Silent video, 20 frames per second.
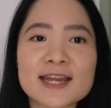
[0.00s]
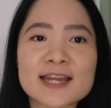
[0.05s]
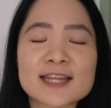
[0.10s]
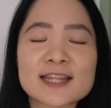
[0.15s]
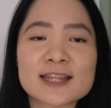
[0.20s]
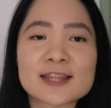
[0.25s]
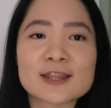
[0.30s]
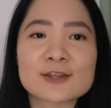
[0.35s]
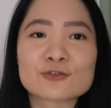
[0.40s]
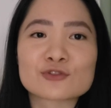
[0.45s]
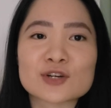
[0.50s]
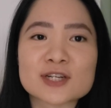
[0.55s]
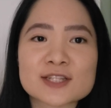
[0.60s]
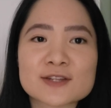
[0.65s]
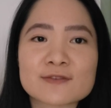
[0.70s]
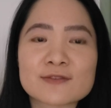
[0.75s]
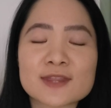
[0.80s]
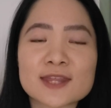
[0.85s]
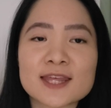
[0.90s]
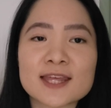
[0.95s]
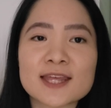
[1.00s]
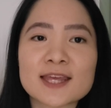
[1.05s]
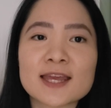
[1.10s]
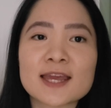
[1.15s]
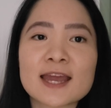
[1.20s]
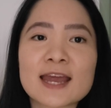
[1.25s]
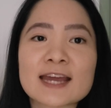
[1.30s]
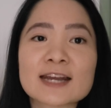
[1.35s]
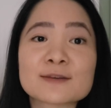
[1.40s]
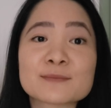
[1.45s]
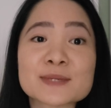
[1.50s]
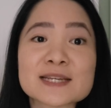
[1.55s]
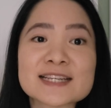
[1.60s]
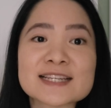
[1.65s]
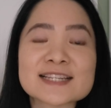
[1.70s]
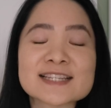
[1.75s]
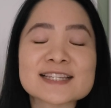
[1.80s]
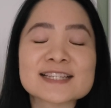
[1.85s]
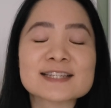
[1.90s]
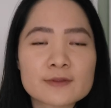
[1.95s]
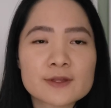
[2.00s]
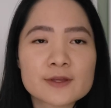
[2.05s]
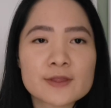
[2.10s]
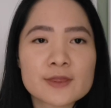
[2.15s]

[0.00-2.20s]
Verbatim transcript: and the rest of the enemies.